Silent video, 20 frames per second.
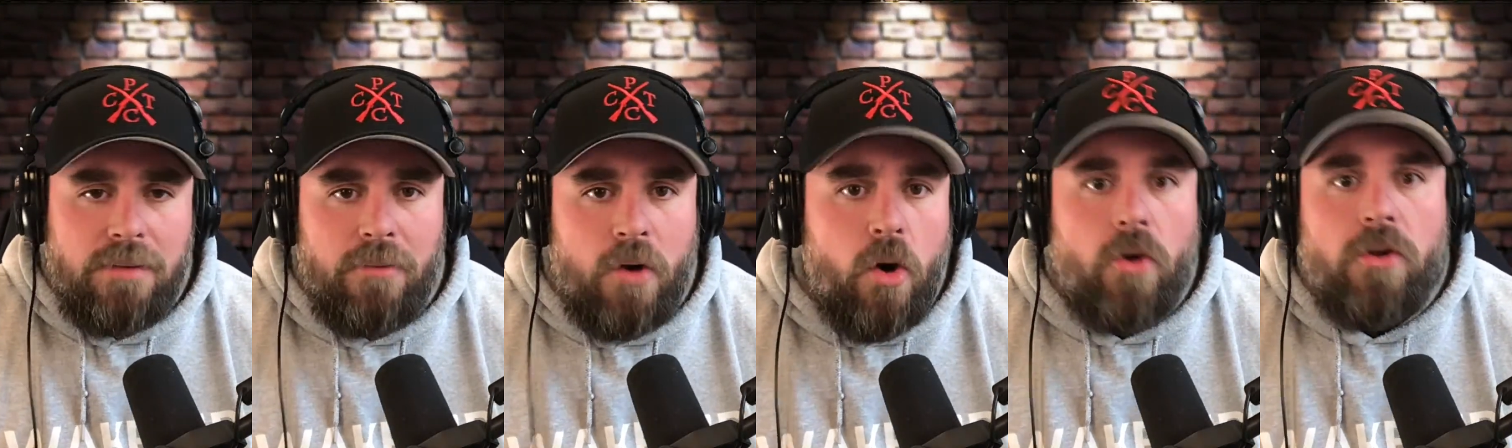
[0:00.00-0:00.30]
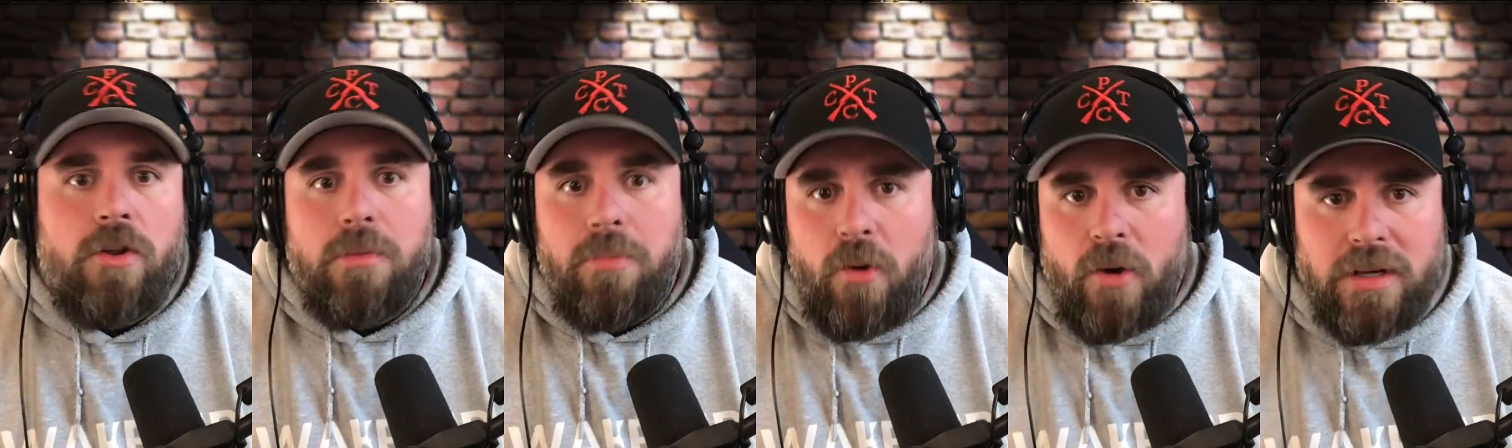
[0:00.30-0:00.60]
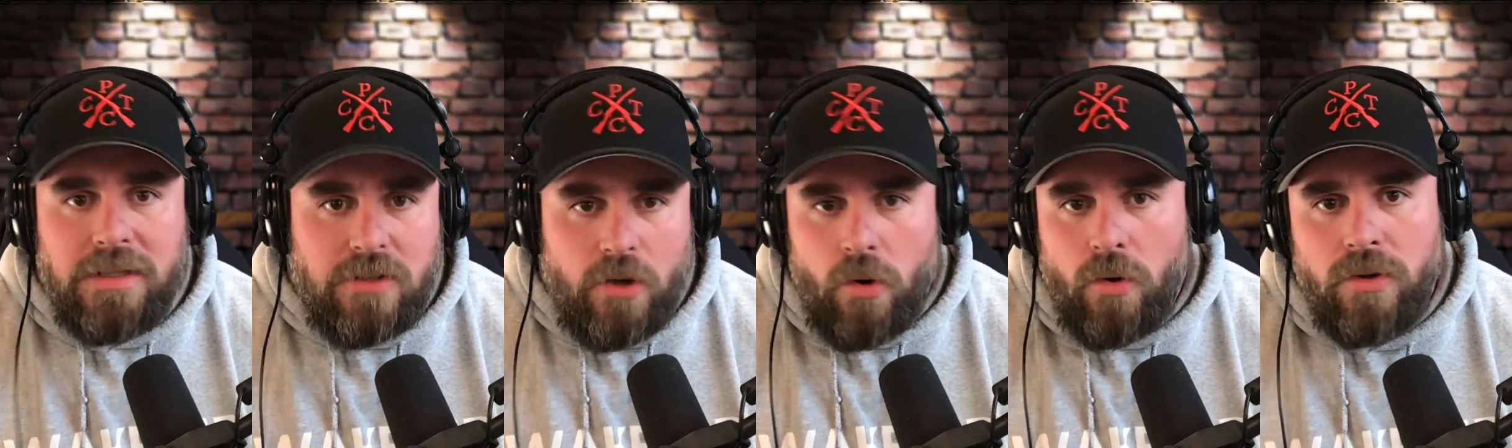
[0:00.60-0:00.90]
older
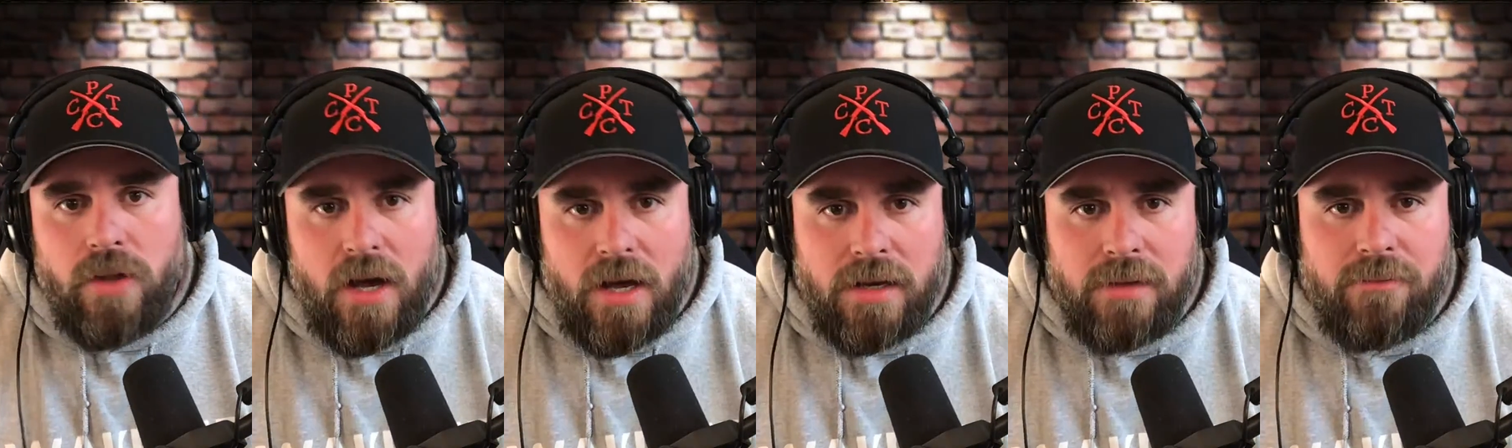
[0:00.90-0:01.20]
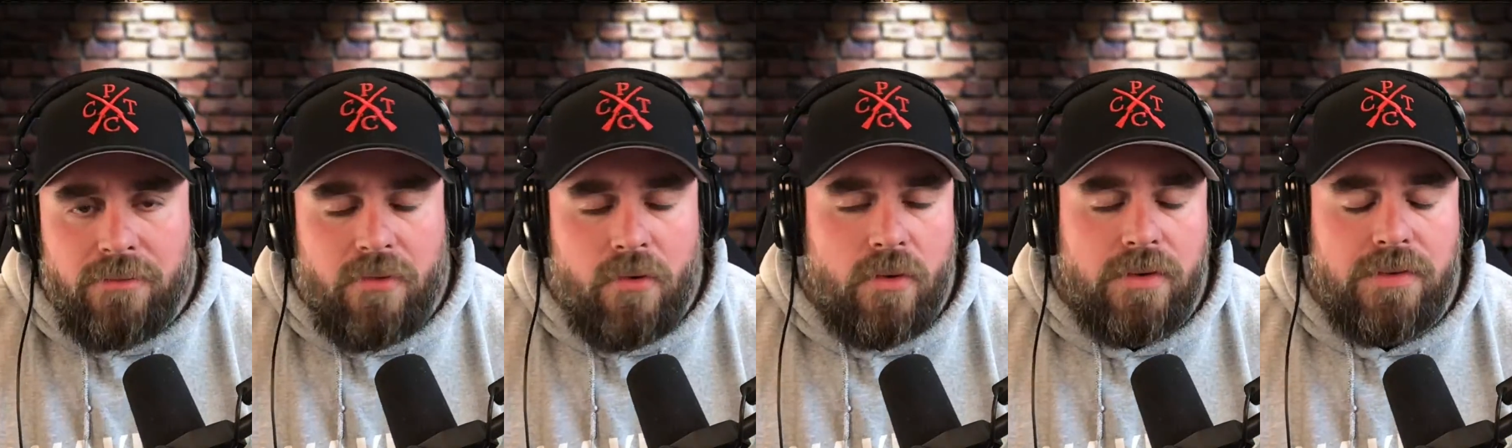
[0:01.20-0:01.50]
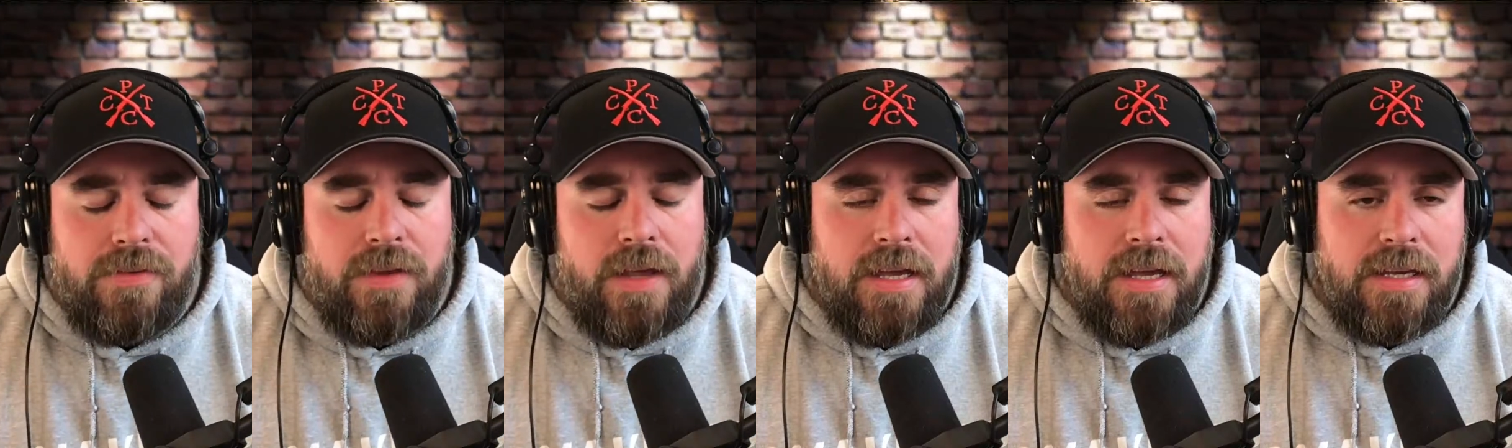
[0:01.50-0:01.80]
boy told on him for
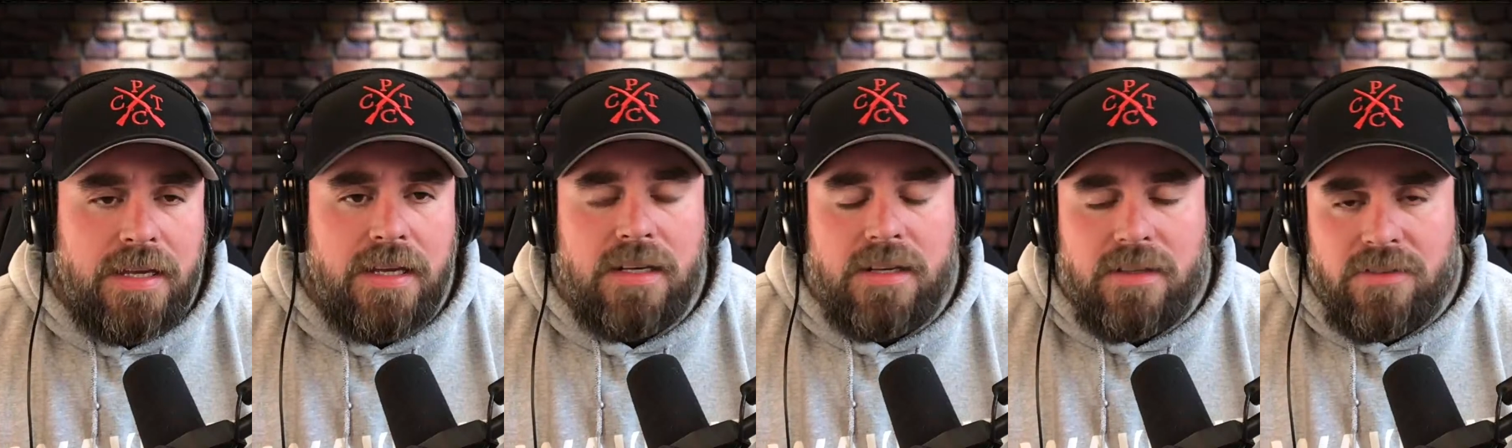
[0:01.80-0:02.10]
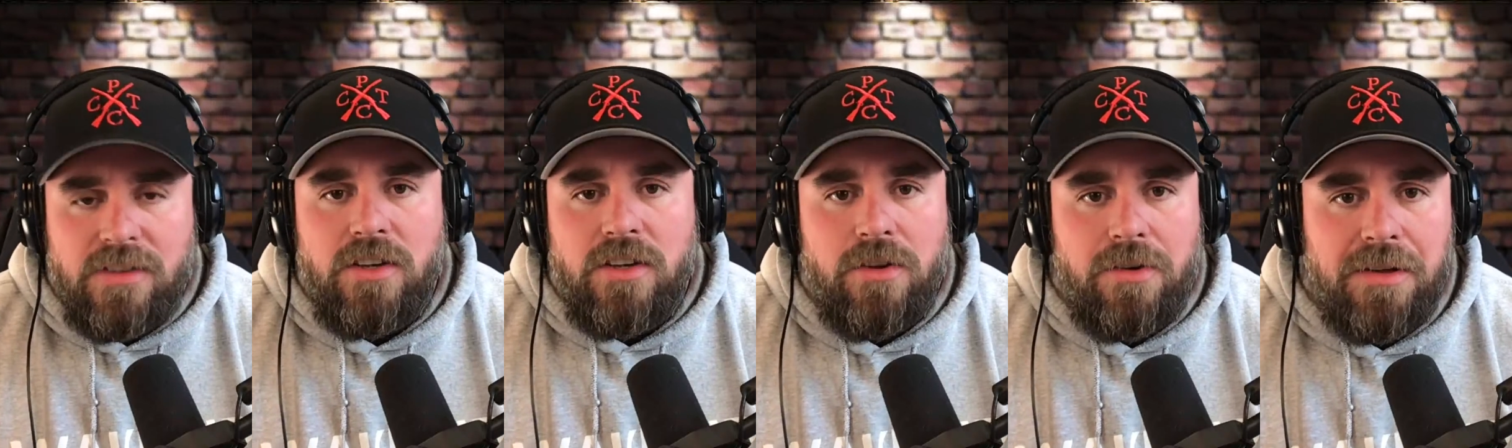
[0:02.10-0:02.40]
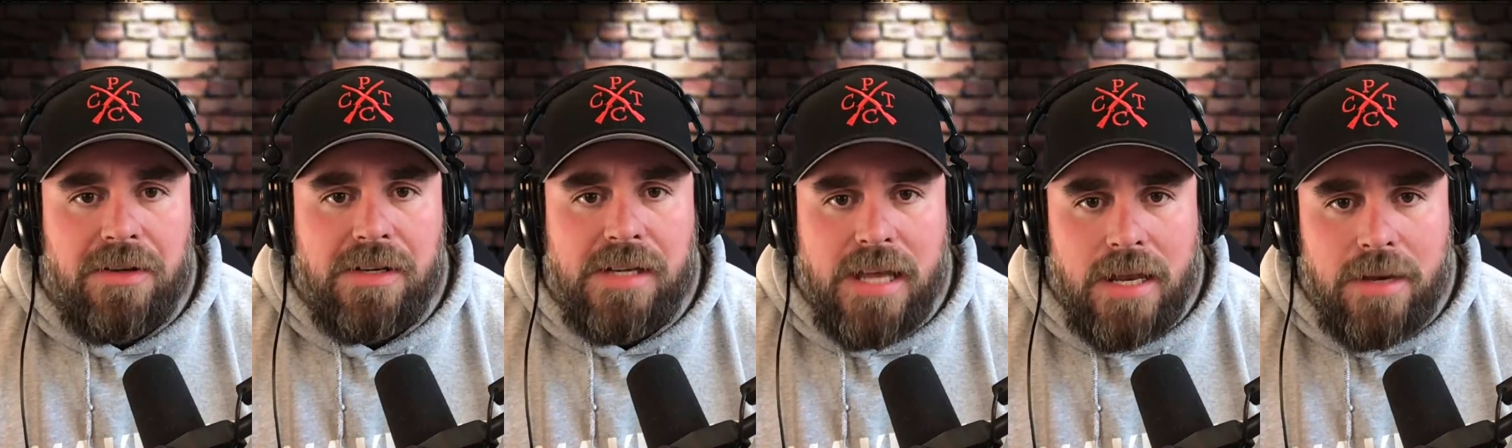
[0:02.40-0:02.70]
saying it because he knew
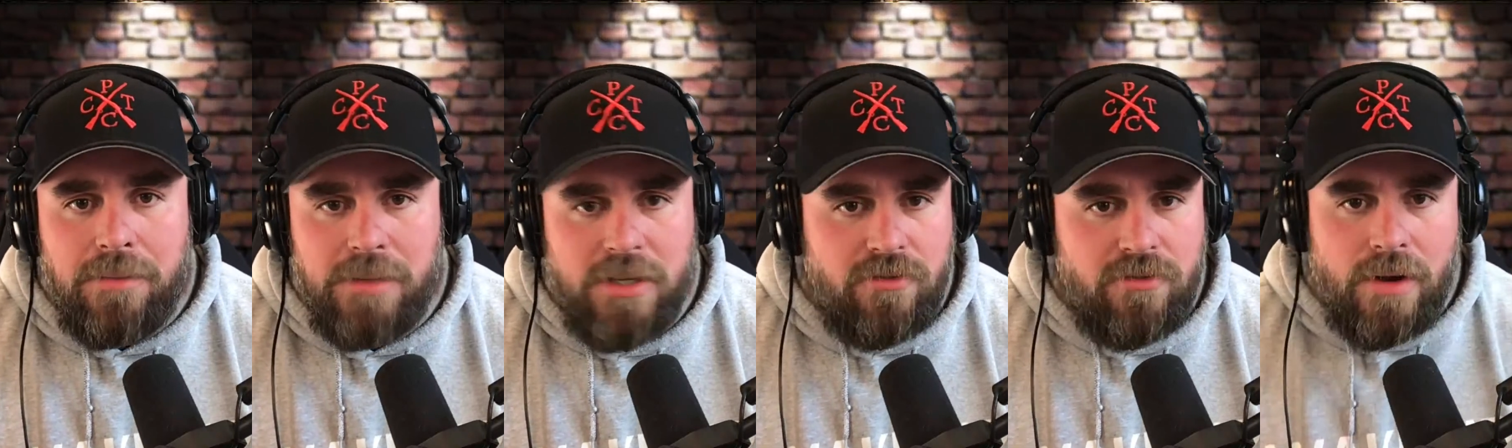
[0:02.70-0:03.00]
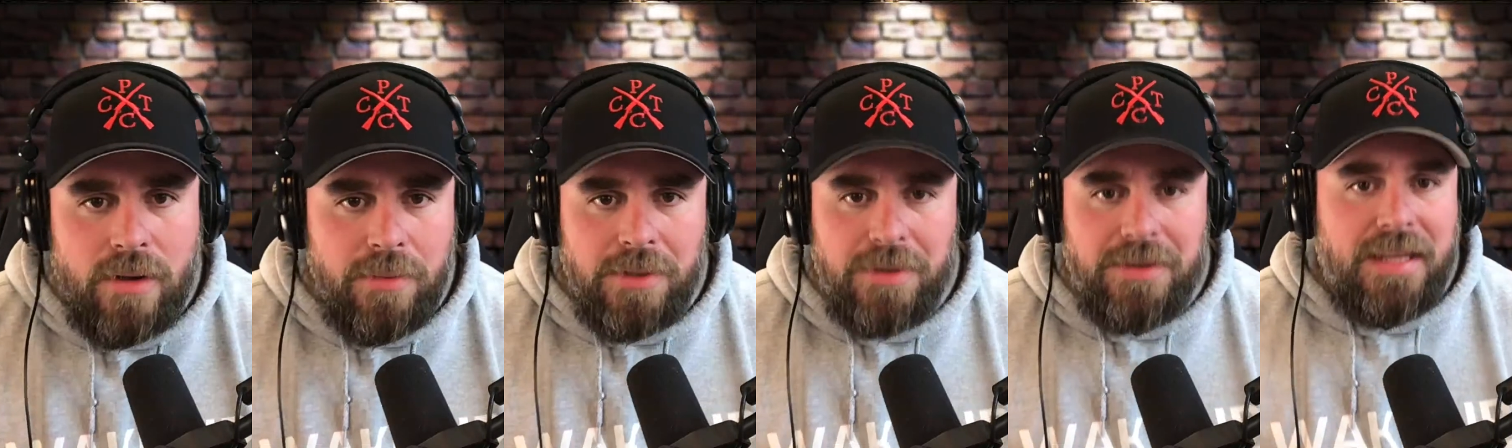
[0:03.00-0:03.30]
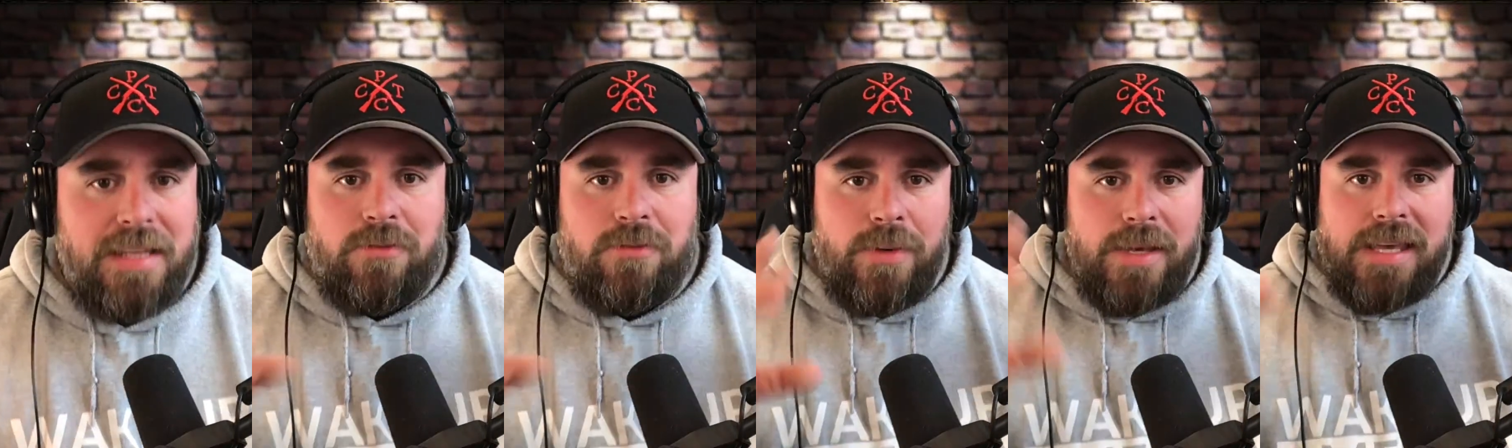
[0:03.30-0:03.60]
he'd get him in trouble, and
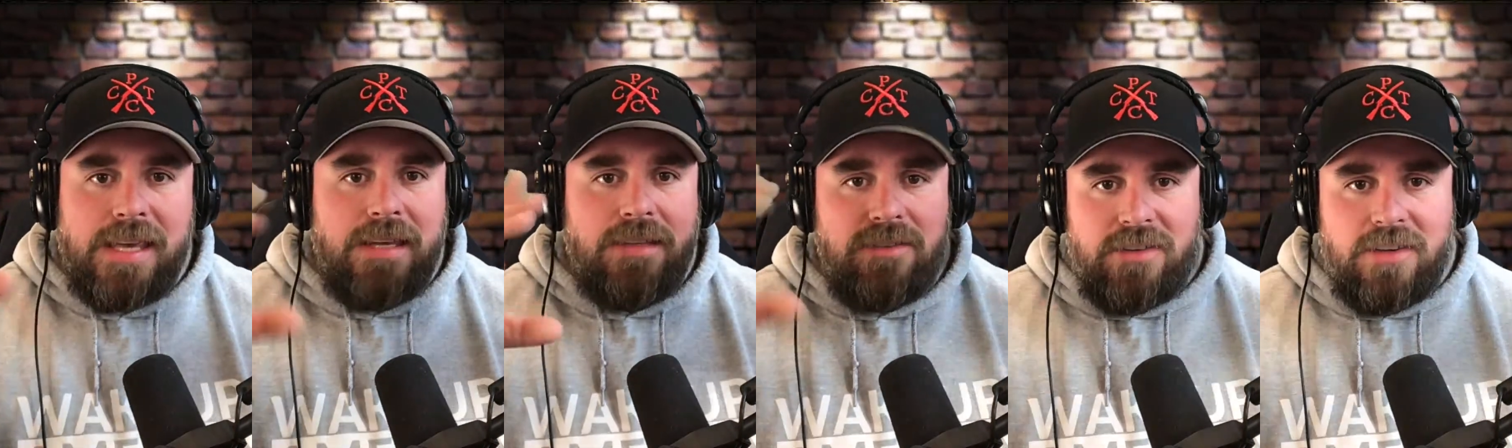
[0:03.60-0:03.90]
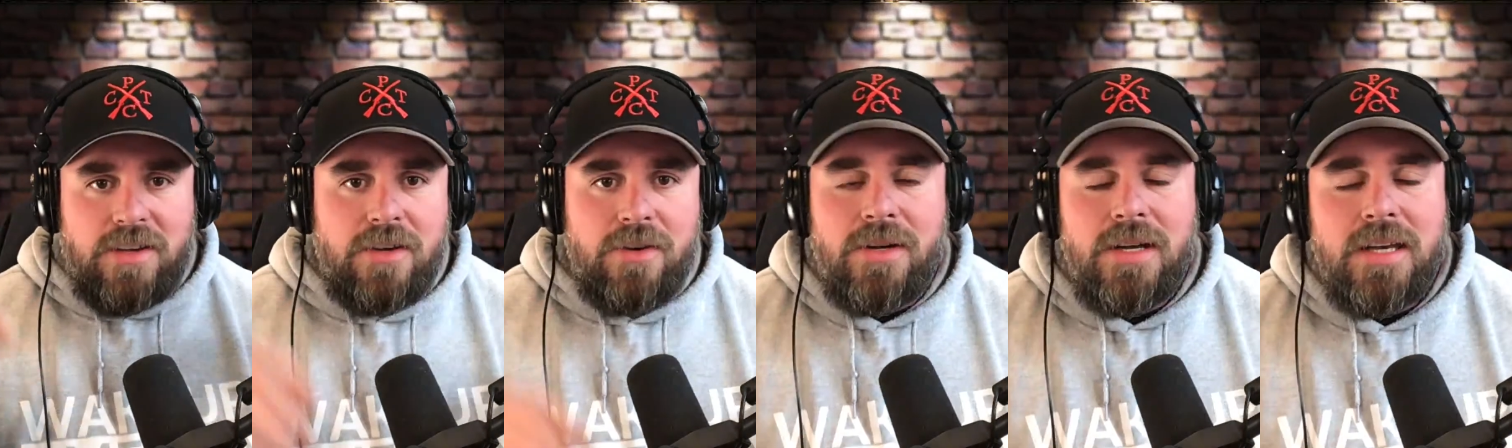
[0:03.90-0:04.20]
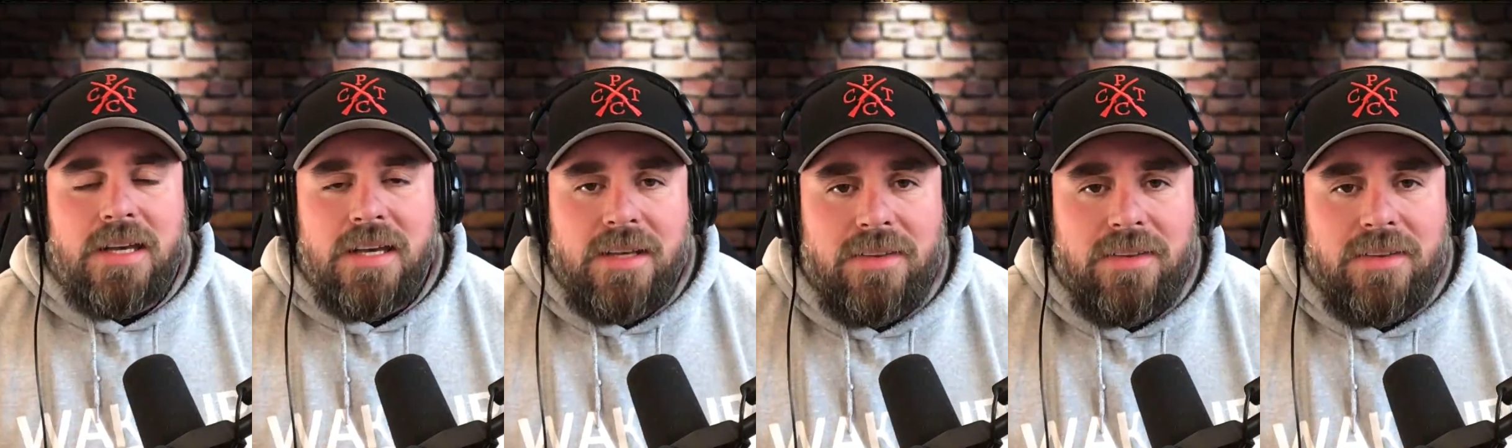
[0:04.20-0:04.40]
that's what kids do.